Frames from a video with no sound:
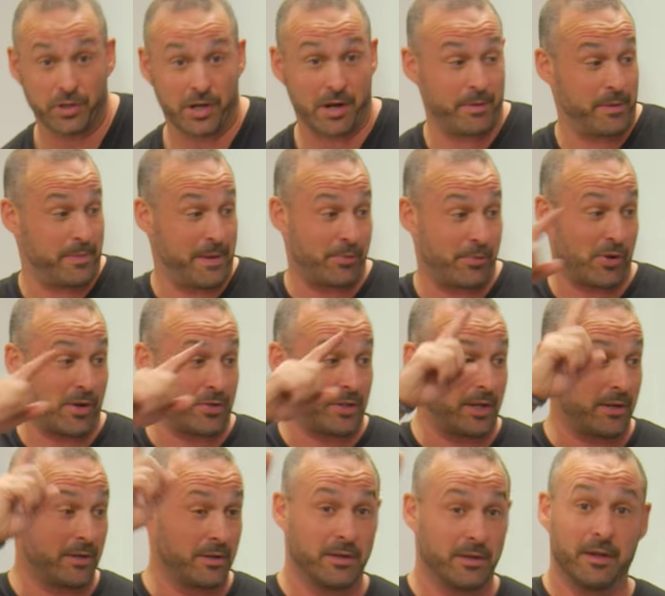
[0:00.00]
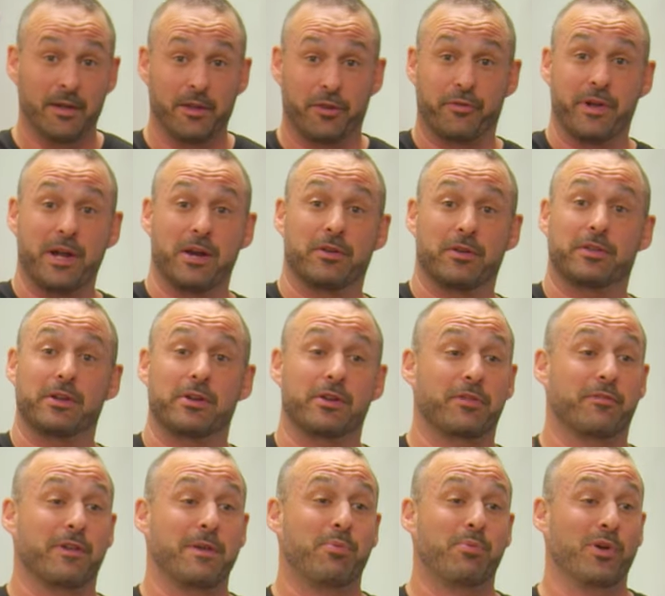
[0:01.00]
you know how many people are out there?
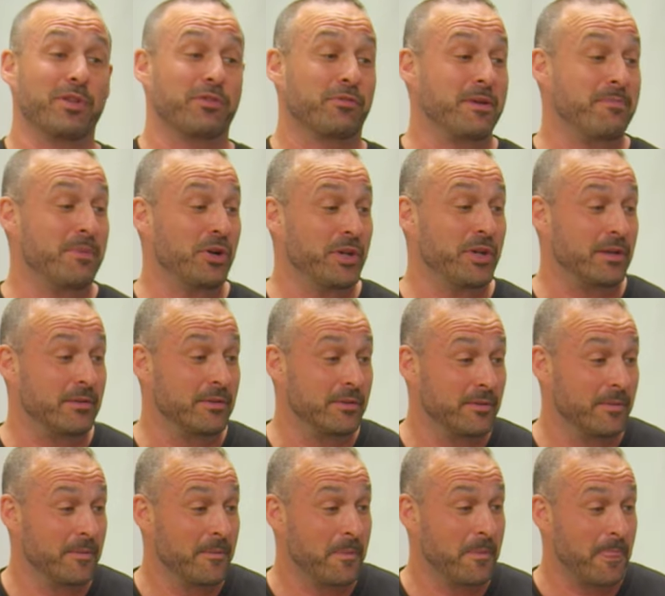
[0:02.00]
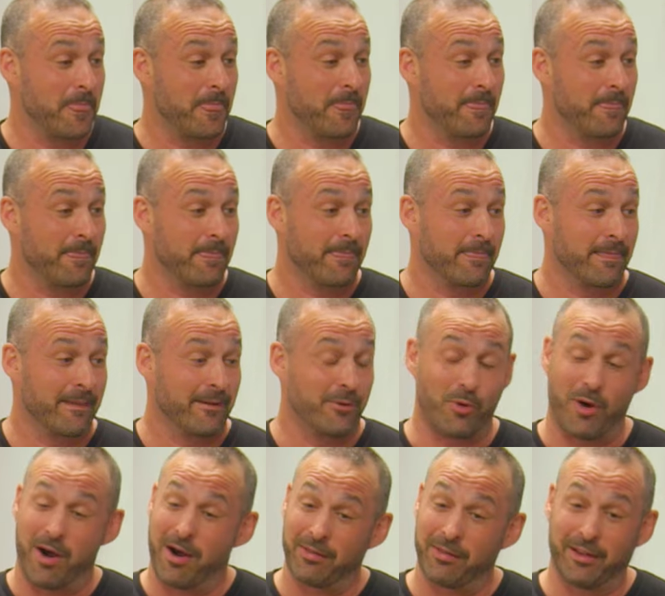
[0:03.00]
333.3 million.
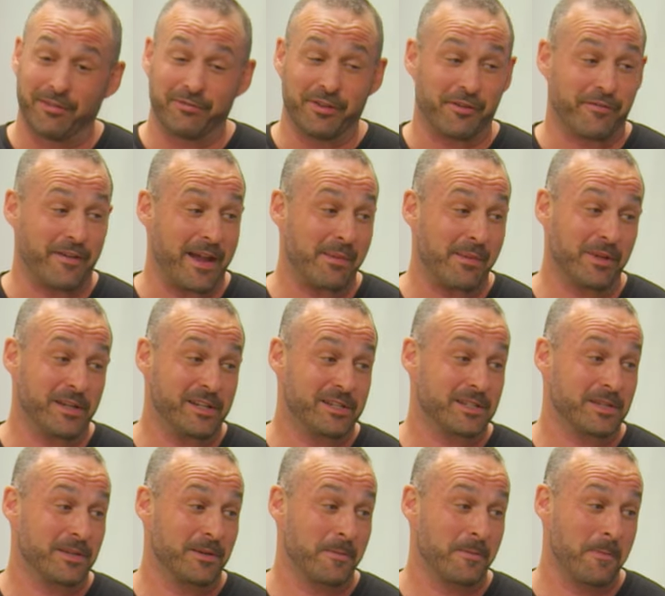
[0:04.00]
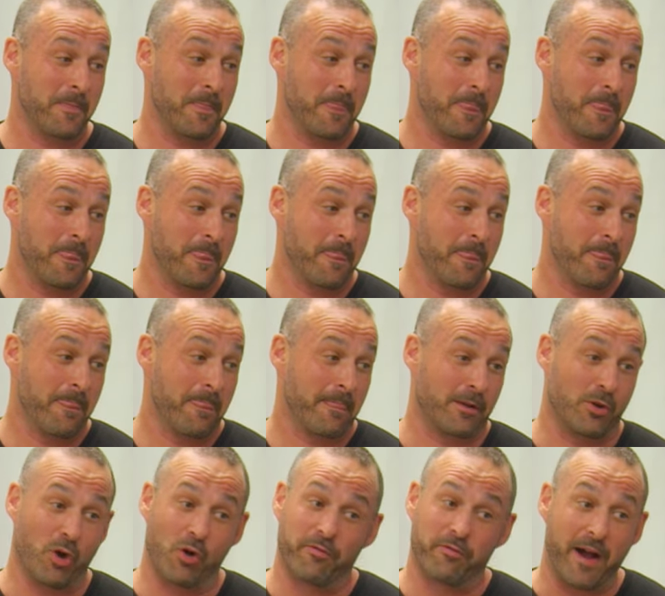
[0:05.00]
Who all love their families.
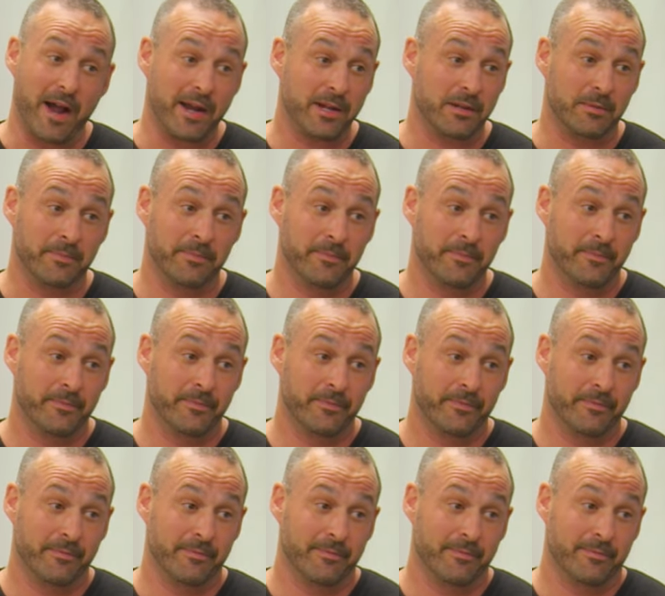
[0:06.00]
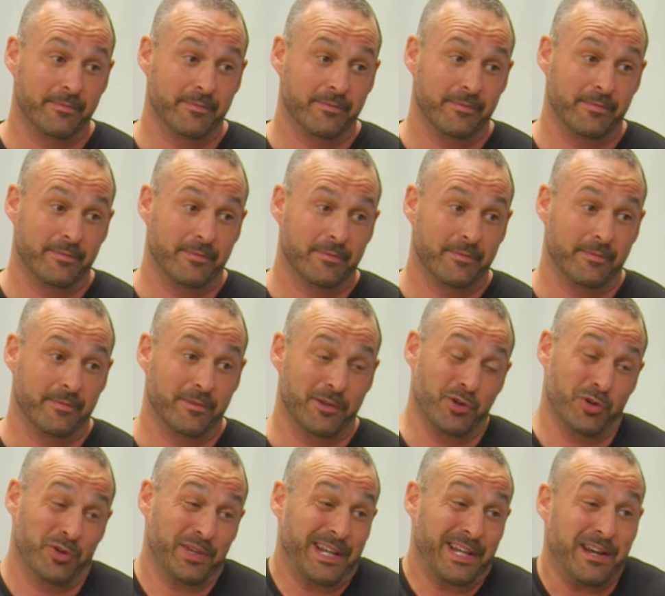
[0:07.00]
Go find them.
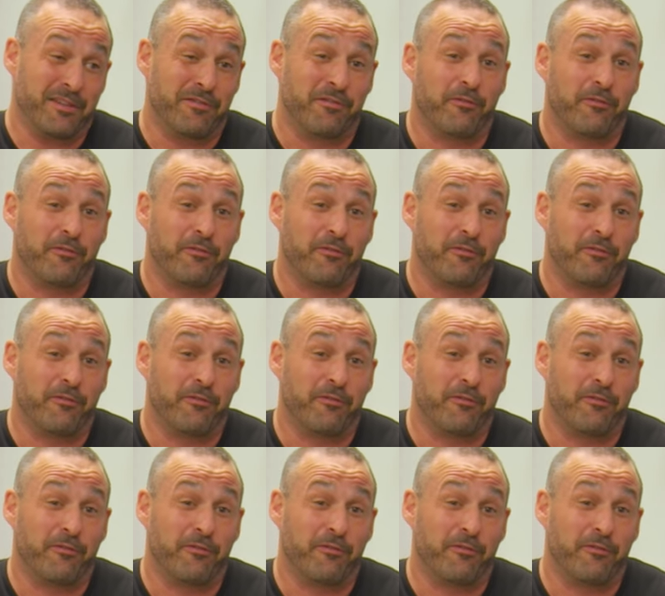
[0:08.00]
You only need